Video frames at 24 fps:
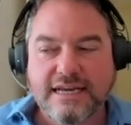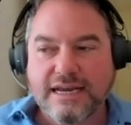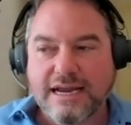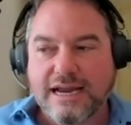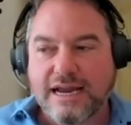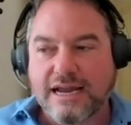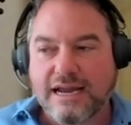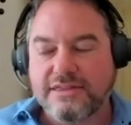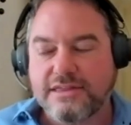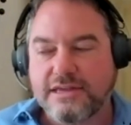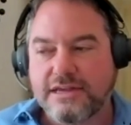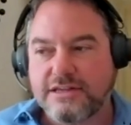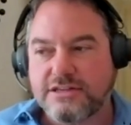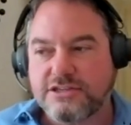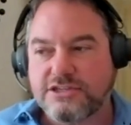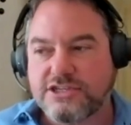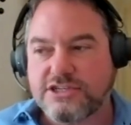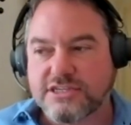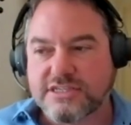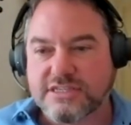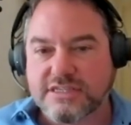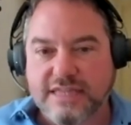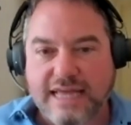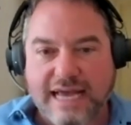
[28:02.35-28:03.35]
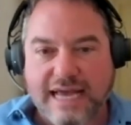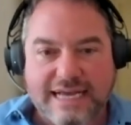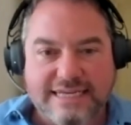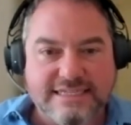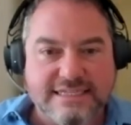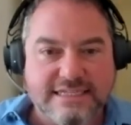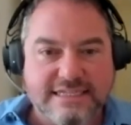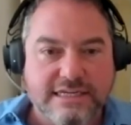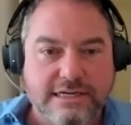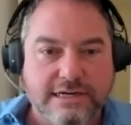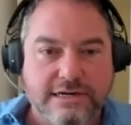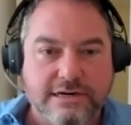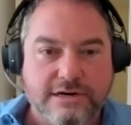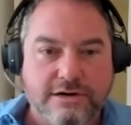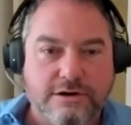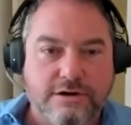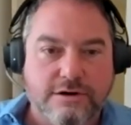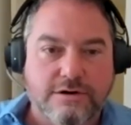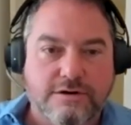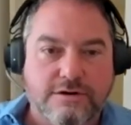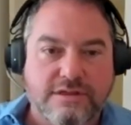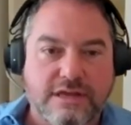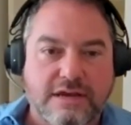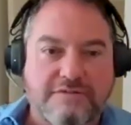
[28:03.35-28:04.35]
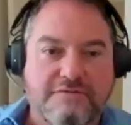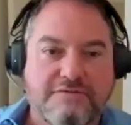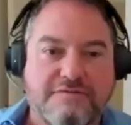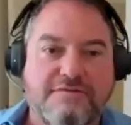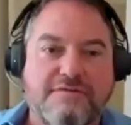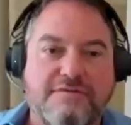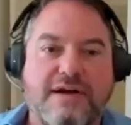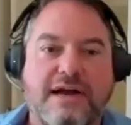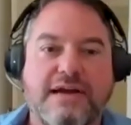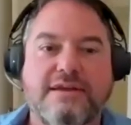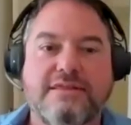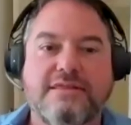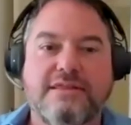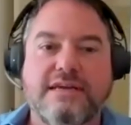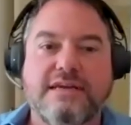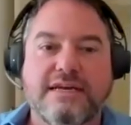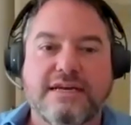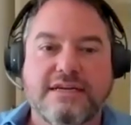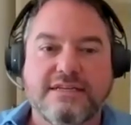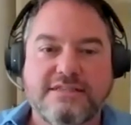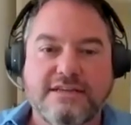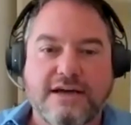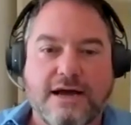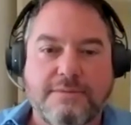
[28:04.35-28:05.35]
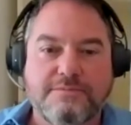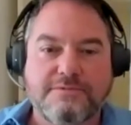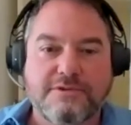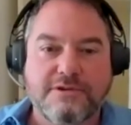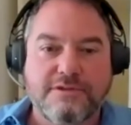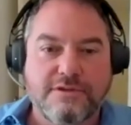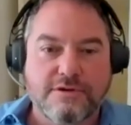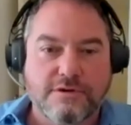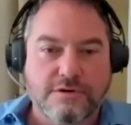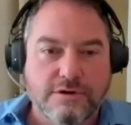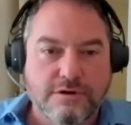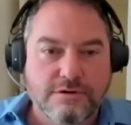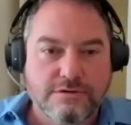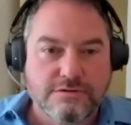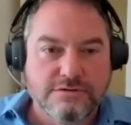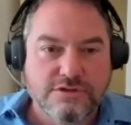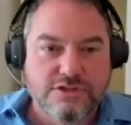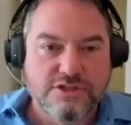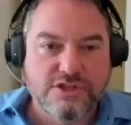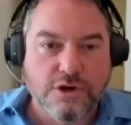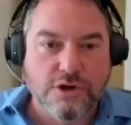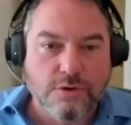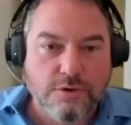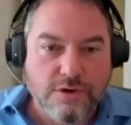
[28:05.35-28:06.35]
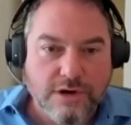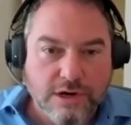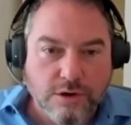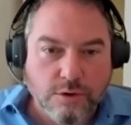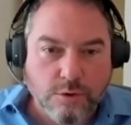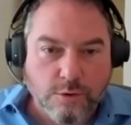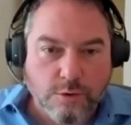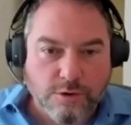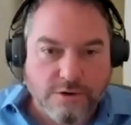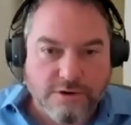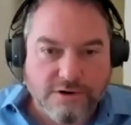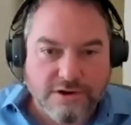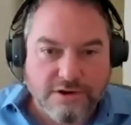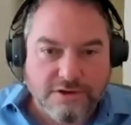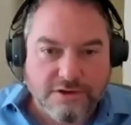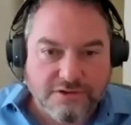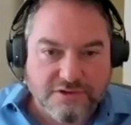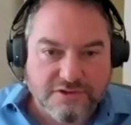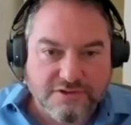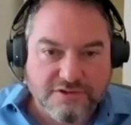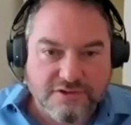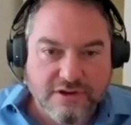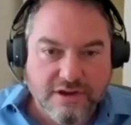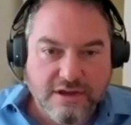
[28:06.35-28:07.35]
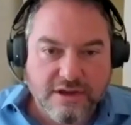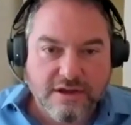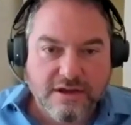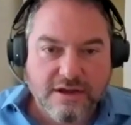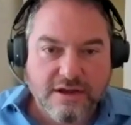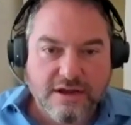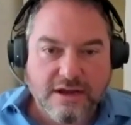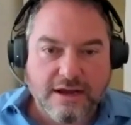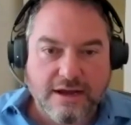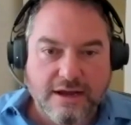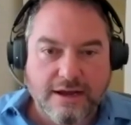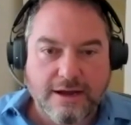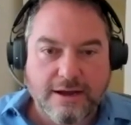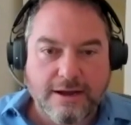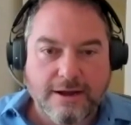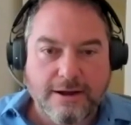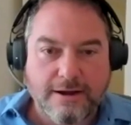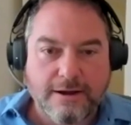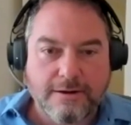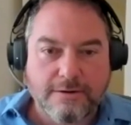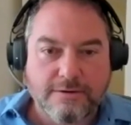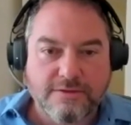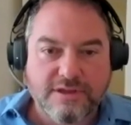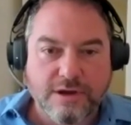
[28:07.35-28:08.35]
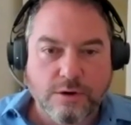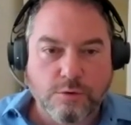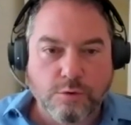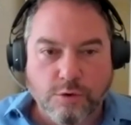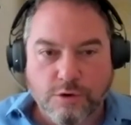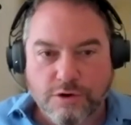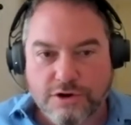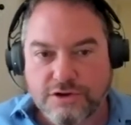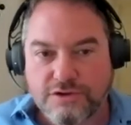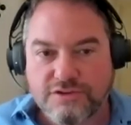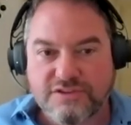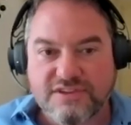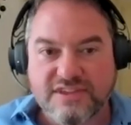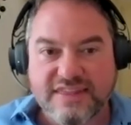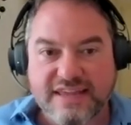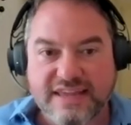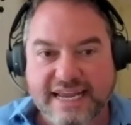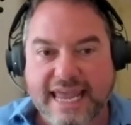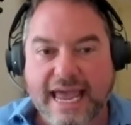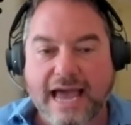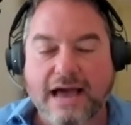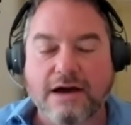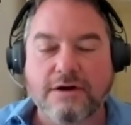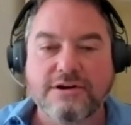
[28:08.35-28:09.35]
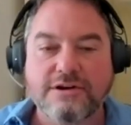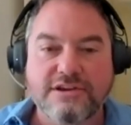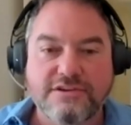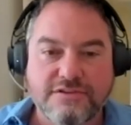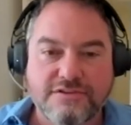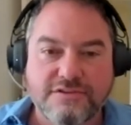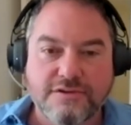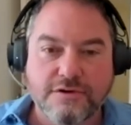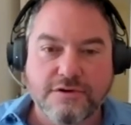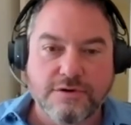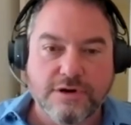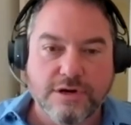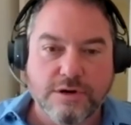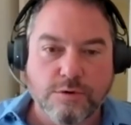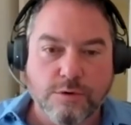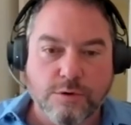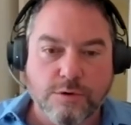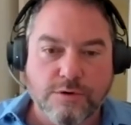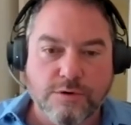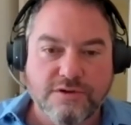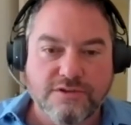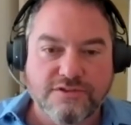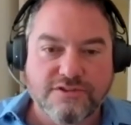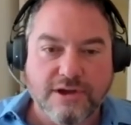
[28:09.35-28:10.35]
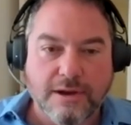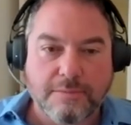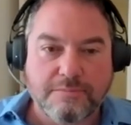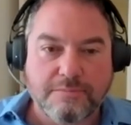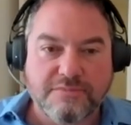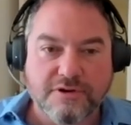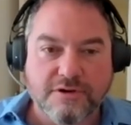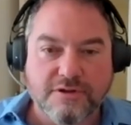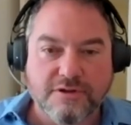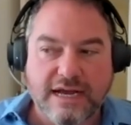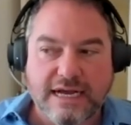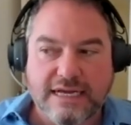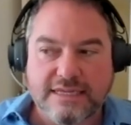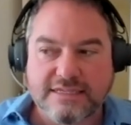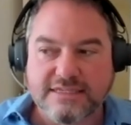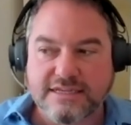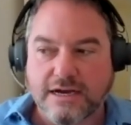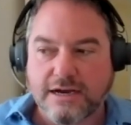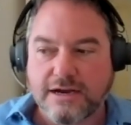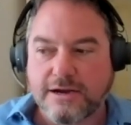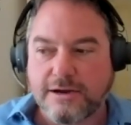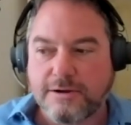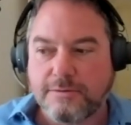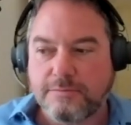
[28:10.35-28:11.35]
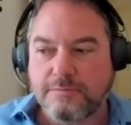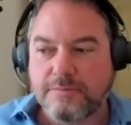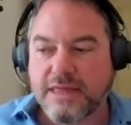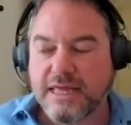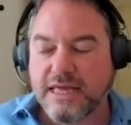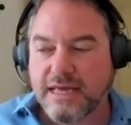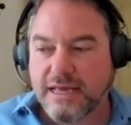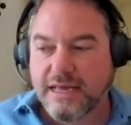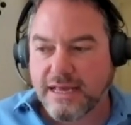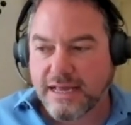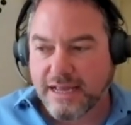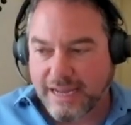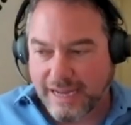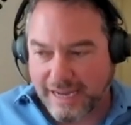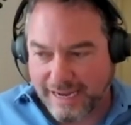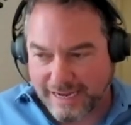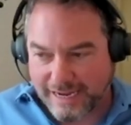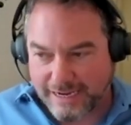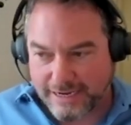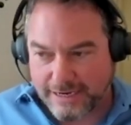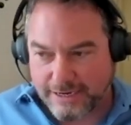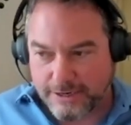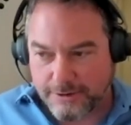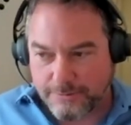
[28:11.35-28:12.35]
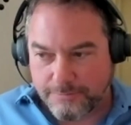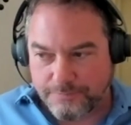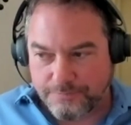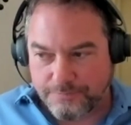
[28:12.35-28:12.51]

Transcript: And then just last year, they finally adopted their own zoning ordinance. They were using the county's zoning ordinance up till that time. And